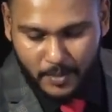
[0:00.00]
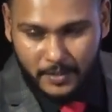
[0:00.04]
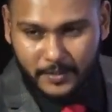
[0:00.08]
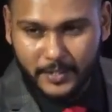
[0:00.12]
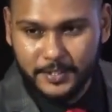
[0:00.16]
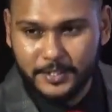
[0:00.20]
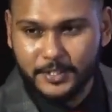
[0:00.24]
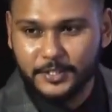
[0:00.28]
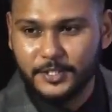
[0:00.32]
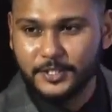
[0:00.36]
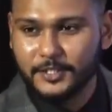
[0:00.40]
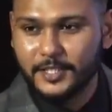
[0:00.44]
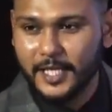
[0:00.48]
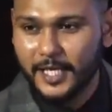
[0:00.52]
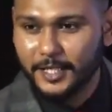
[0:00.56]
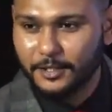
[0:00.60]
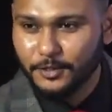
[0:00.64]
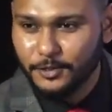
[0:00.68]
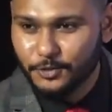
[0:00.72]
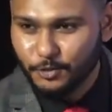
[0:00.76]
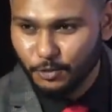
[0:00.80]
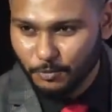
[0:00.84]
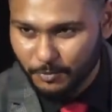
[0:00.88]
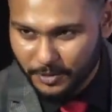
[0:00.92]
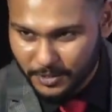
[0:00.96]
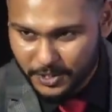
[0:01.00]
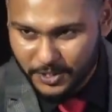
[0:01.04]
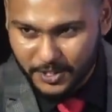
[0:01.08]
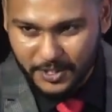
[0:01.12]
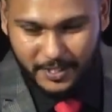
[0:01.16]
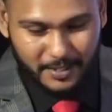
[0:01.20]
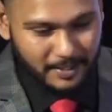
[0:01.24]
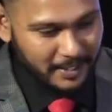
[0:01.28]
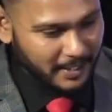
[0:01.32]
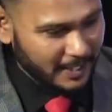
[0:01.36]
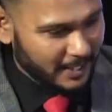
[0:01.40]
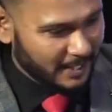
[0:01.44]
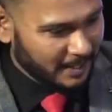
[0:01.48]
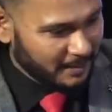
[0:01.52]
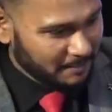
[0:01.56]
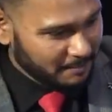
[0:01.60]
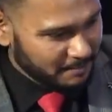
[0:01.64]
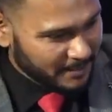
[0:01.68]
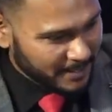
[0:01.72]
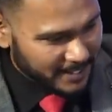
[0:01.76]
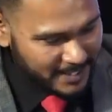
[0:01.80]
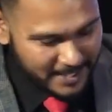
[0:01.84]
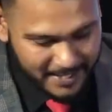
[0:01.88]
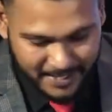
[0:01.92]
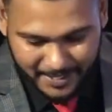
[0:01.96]
Ranjit ji, thank you so much.
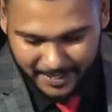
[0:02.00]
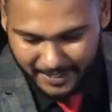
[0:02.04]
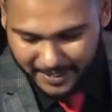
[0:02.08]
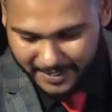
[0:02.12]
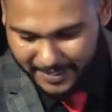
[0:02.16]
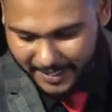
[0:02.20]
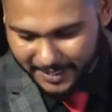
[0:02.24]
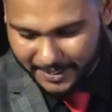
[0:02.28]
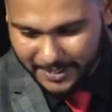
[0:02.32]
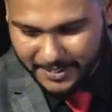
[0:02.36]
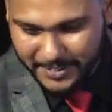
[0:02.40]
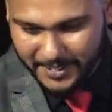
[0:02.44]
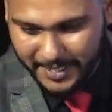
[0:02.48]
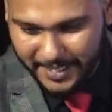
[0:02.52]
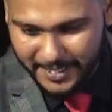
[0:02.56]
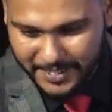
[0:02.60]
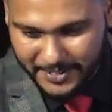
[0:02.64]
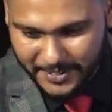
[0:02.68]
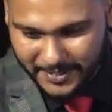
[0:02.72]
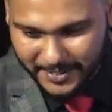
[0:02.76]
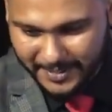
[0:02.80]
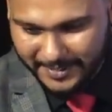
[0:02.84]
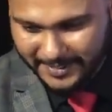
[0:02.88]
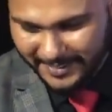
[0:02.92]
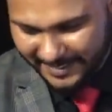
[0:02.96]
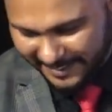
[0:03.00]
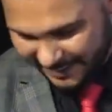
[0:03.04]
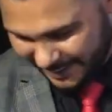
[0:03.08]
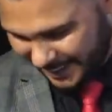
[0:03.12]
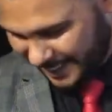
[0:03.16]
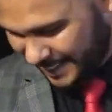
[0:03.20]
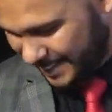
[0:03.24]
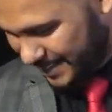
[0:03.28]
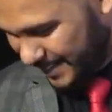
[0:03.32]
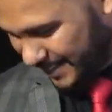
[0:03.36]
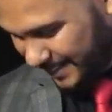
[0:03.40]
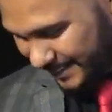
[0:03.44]
Please take the stage. Yes.